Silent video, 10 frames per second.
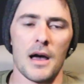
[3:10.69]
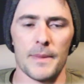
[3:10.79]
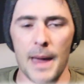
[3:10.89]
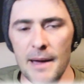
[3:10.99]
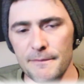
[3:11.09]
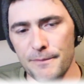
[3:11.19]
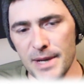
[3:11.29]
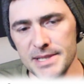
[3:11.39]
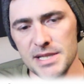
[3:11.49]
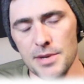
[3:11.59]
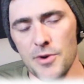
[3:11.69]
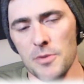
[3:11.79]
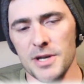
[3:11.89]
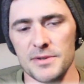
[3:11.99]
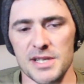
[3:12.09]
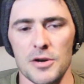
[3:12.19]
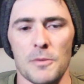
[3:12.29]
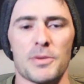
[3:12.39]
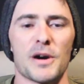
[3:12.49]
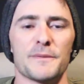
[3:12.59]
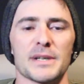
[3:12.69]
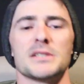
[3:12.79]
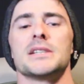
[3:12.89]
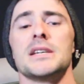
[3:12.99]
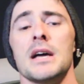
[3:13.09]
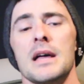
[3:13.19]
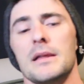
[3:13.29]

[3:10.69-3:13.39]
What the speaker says: That fits the Romeo Zero perfectly.